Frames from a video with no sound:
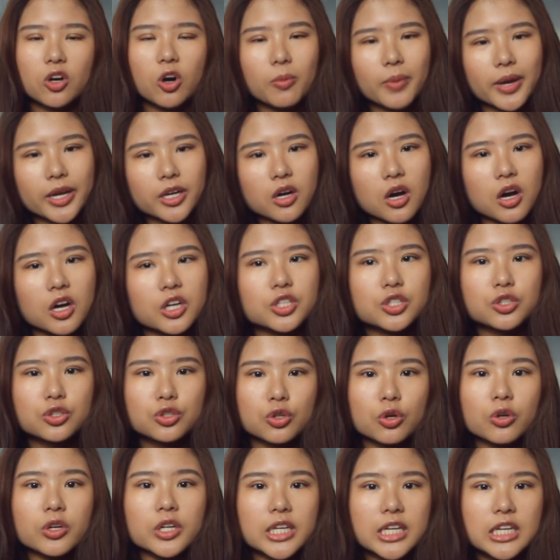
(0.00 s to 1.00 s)
Oh my gosh,
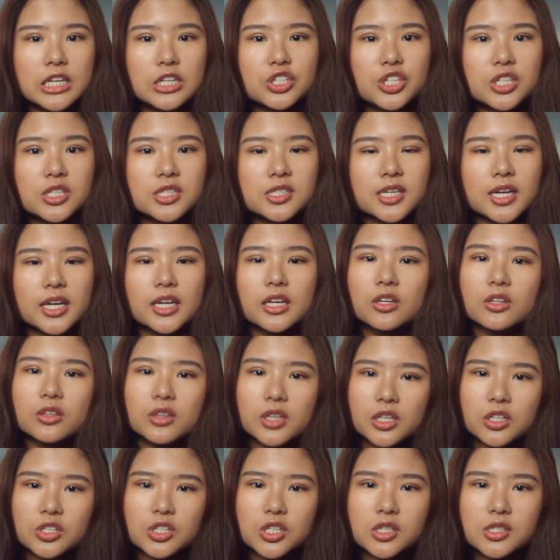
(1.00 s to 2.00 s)
don't eat ginseng. You
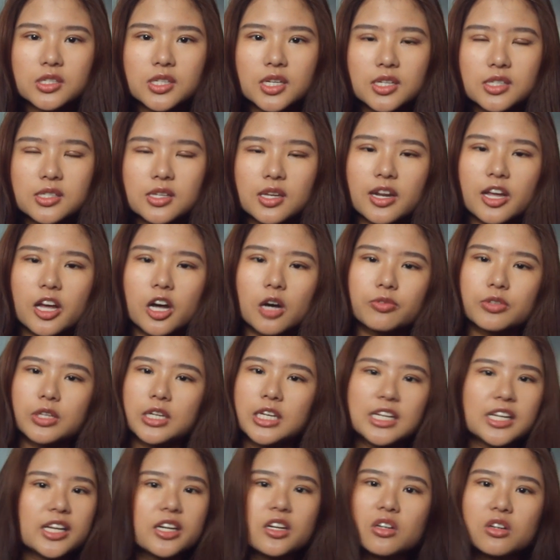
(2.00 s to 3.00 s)
think ginseng is gonna help the
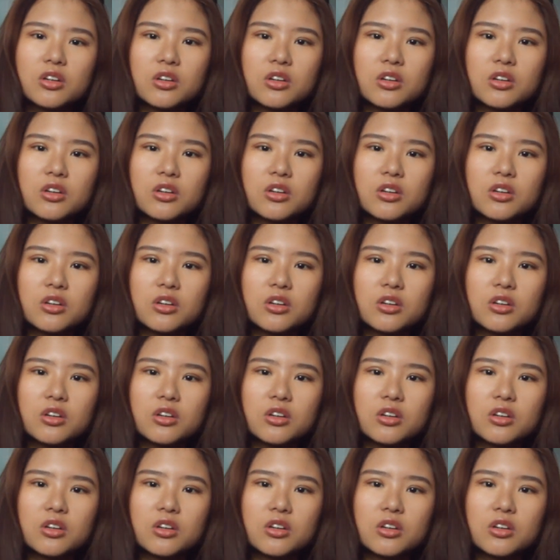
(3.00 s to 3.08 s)
healing?